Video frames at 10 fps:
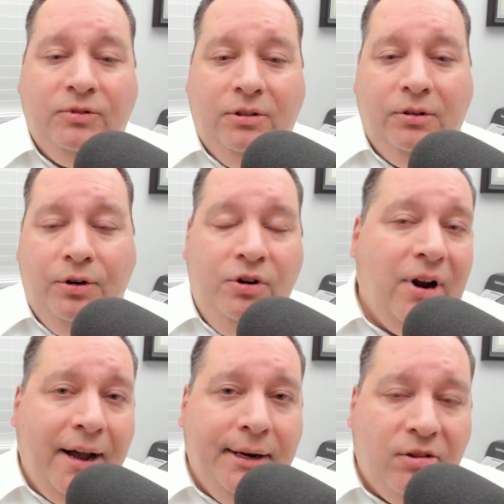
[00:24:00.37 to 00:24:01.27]
to learn. You're
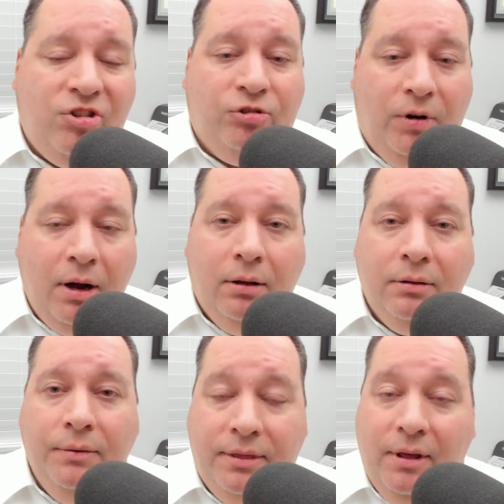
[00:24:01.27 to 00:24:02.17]
not going to
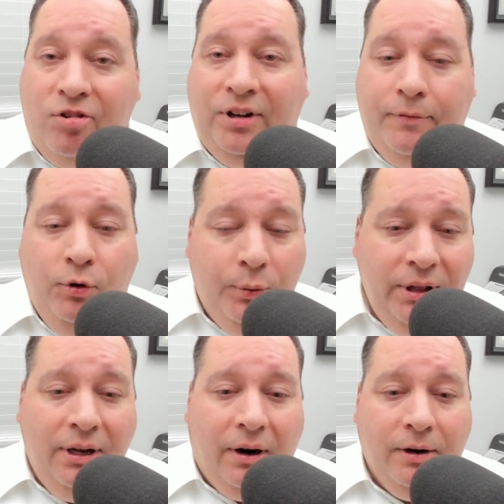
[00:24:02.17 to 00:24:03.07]
struggle with this stuff. You
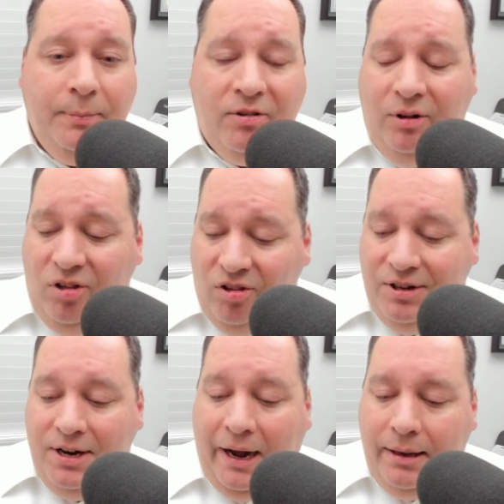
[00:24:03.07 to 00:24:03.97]
really aren't. Business is
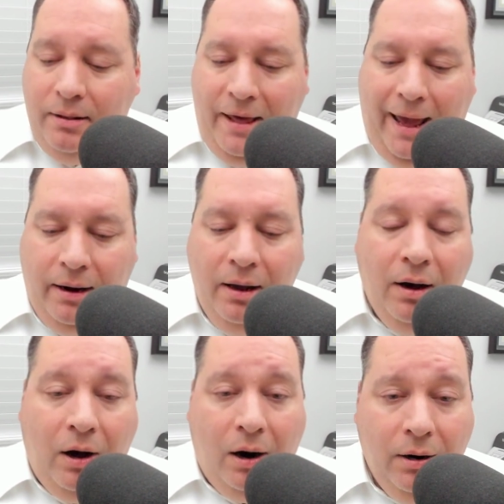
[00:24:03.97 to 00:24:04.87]
not that
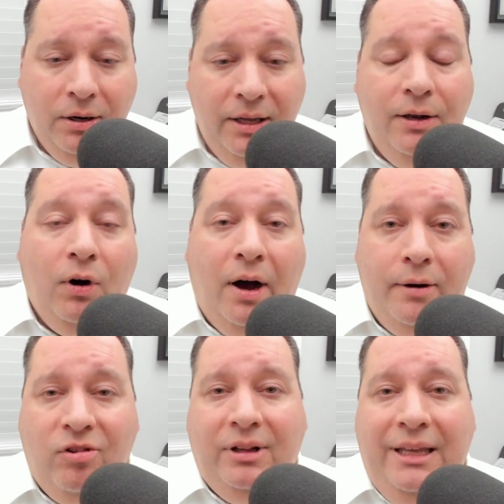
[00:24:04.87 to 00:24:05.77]
hard. It
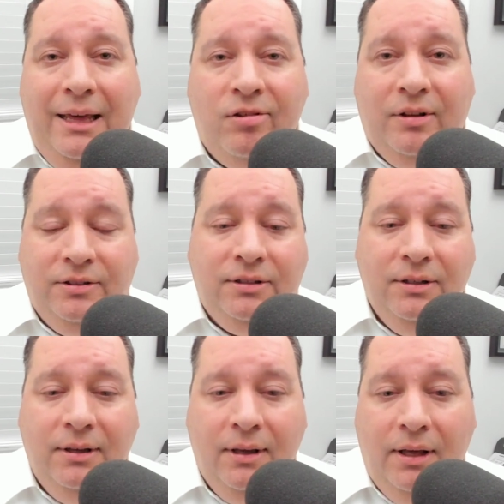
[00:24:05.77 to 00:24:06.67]
honestly isn't.
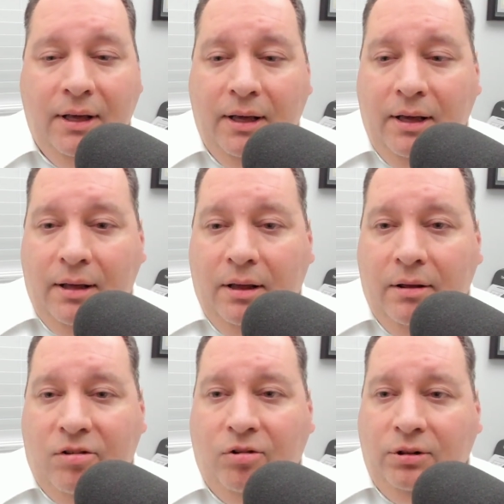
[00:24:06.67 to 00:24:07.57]

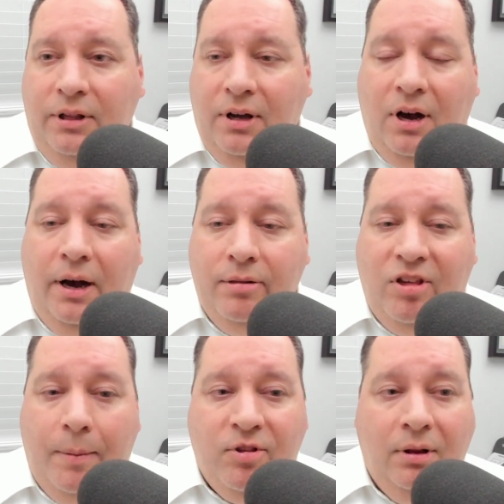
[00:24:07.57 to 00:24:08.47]
Certainly the
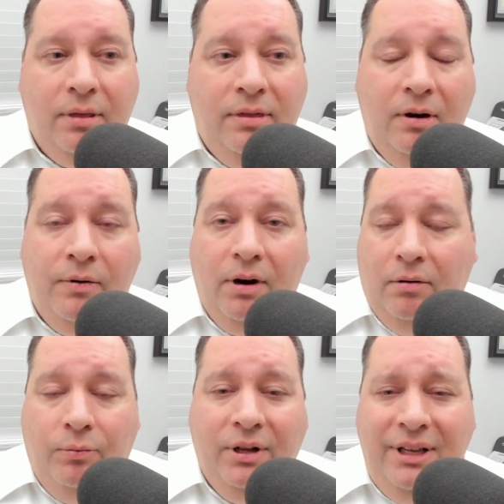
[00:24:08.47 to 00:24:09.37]
concepts and the theory are
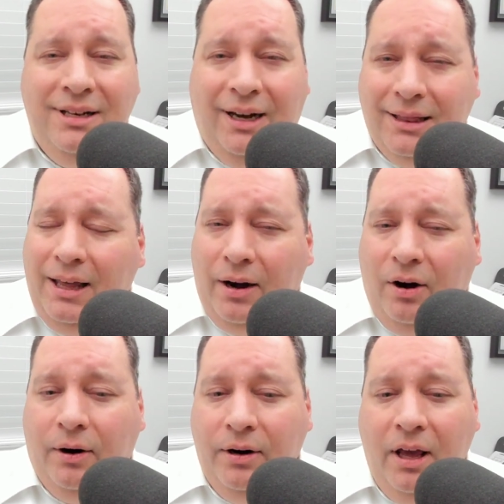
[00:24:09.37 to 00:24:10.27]
really not that
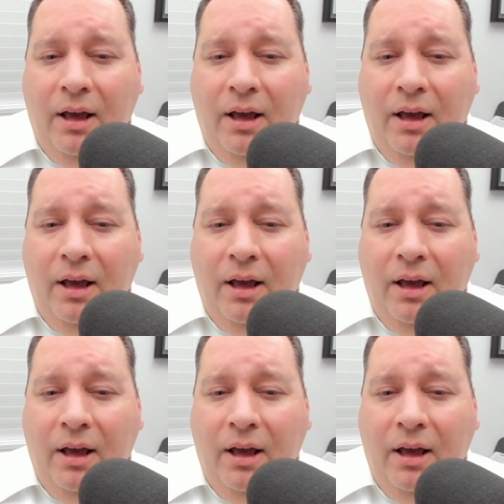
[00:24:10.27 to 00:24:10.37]
hard,